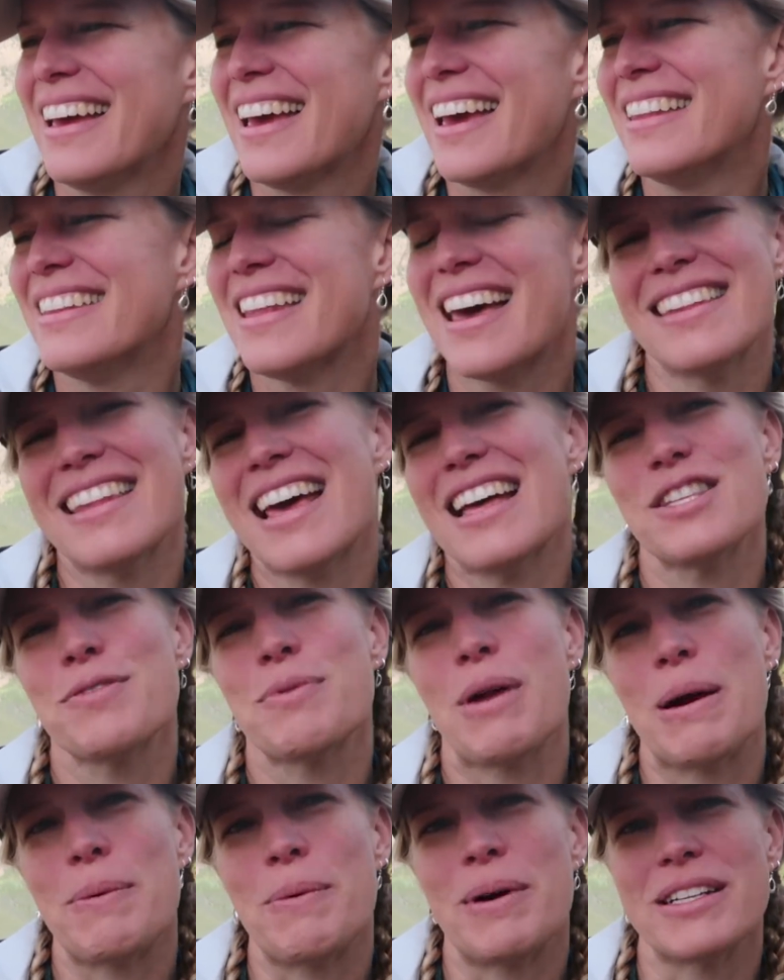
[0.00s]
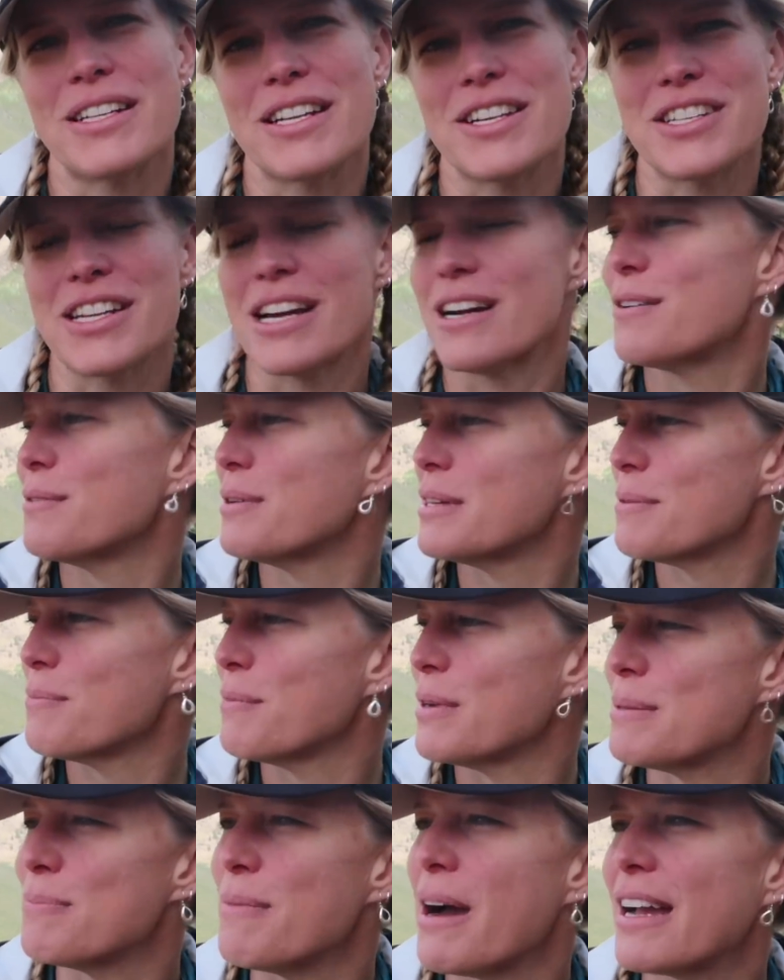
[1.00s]
and th and that's what I want to share with
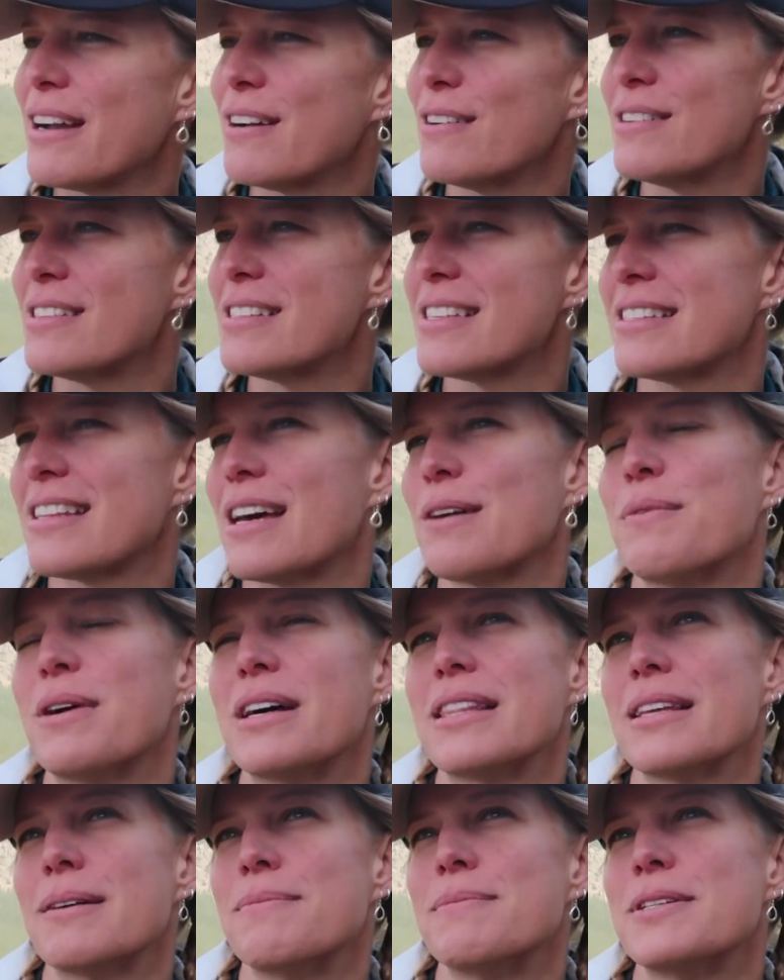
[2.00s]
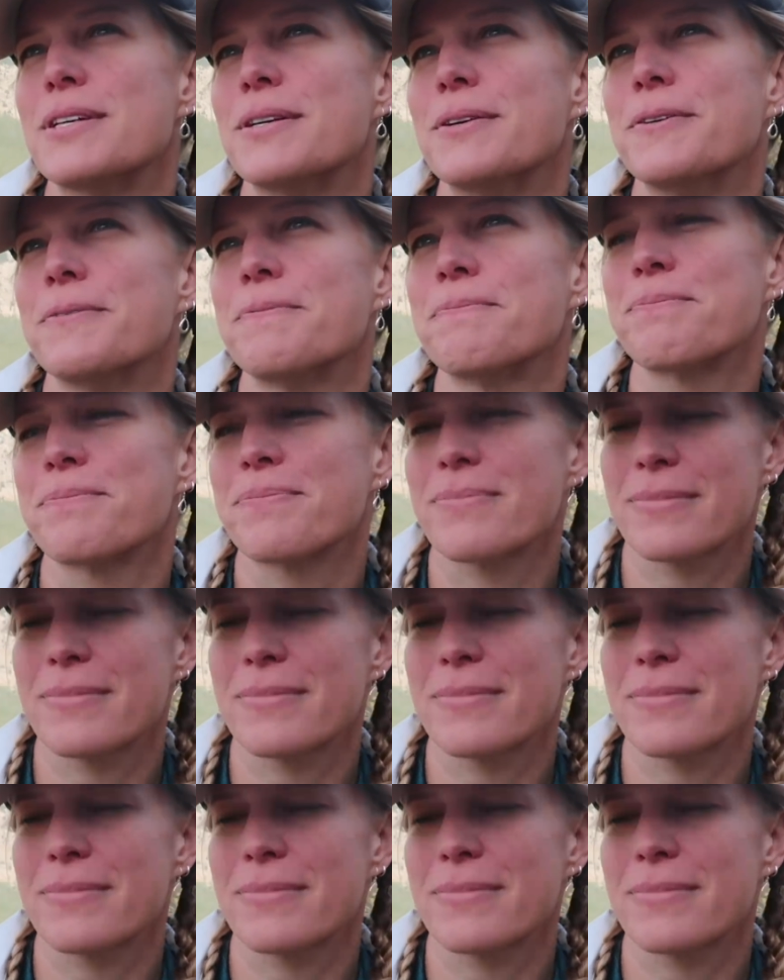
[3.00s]
with my girls is I want them to,